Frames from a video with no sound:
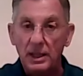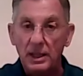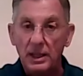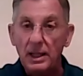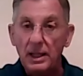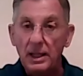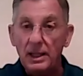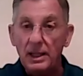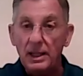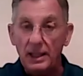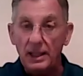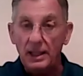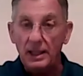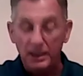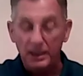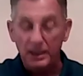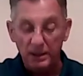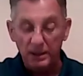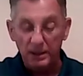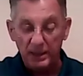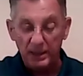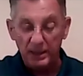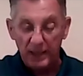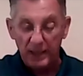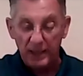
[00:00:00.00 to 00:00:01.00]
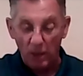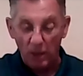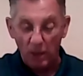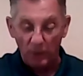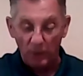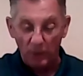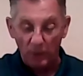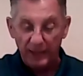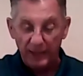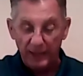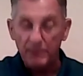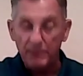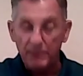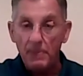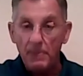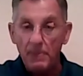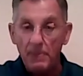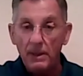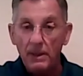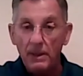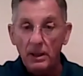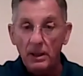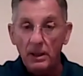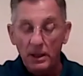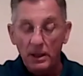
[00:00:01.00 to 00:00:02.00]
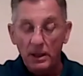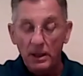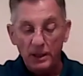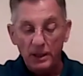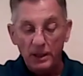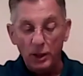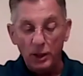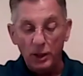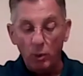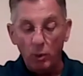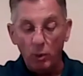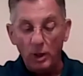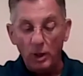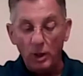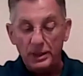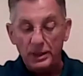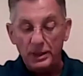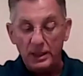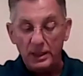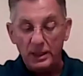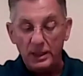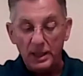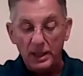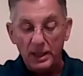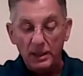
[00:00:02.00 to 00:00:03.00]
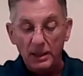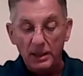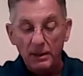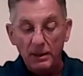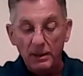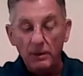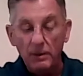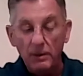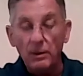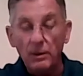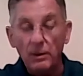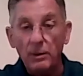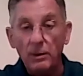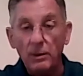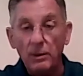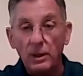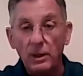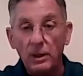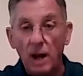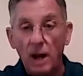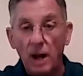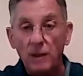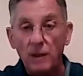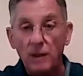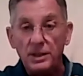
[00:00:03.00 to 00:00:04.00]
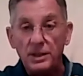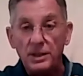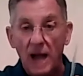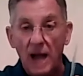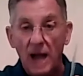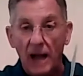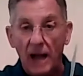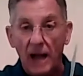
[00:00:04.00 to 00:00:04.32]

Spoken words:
in the count rate. In other words, the cardstock